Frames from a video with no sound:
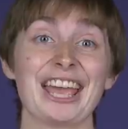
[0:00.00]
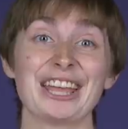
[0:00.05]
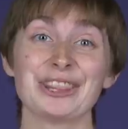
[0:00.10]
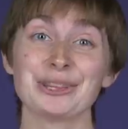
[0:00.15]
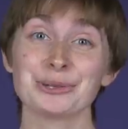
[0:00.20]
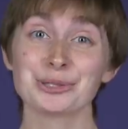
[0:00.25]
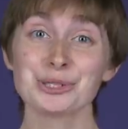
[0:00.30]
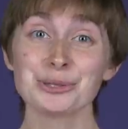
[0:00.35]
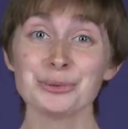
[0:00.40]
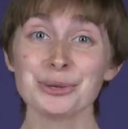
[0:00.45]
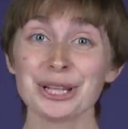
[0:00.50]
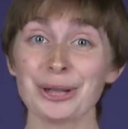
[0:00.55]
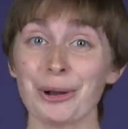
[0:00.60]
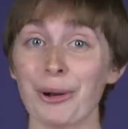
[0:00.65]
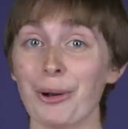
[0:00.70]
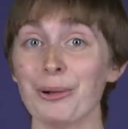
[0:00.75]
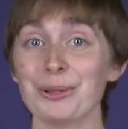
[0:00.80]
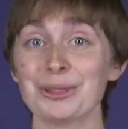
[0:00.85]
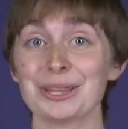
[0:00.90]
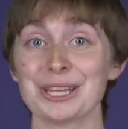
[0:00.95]
And they're doing
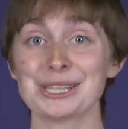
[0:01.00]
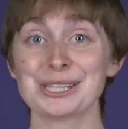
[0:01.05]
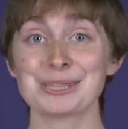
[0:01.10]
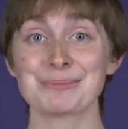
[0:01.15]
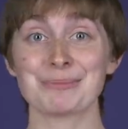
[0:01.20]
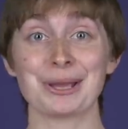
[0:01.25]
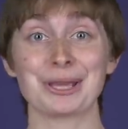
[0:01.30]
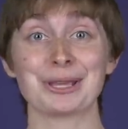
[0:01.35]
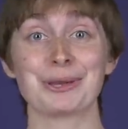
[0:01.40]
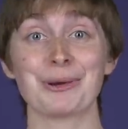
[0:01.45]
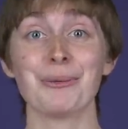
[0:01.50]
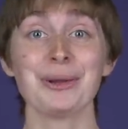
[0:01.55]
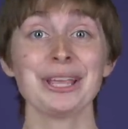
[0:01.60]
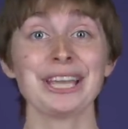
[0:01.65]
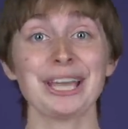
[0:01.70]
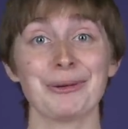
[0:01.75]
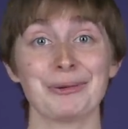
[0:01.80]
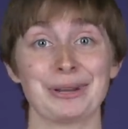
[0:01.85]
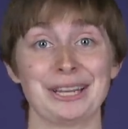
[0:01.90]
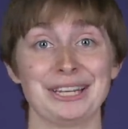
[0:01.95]
all this by going
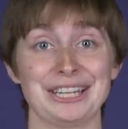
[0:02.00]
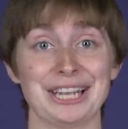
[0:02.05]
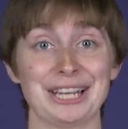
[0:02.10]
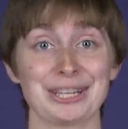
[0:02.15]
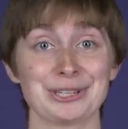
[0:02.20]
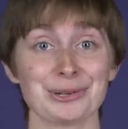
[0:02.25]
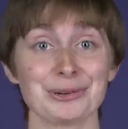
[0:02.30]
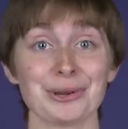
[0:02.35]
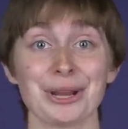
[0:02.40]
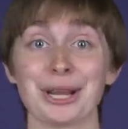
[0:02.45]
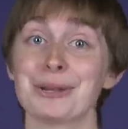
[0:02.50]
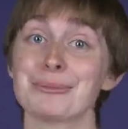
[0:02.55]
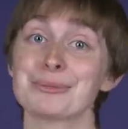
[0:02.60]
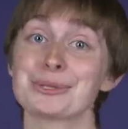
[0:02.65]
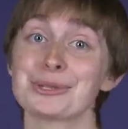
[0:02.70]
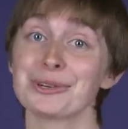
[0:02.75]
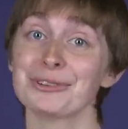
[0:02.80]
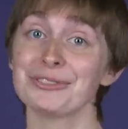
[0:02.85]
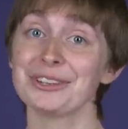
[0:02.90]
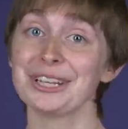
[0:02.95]
out in nature and
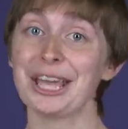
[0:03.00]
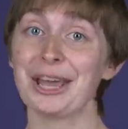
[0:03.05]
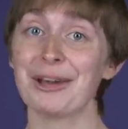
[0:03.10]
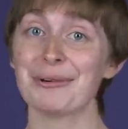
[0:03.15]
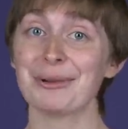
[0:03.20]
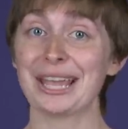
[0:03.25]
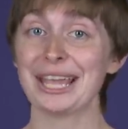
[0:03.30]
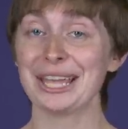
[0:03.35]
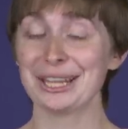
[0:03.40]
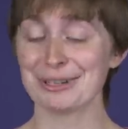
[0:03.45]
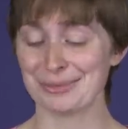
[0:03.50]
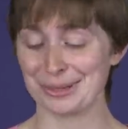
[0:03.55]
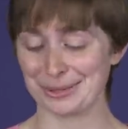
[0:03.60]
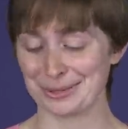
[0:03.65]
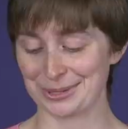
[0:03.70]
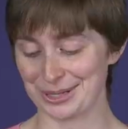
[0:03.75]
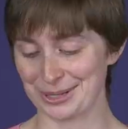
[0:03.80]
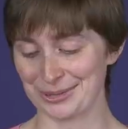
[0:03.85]
observing how animals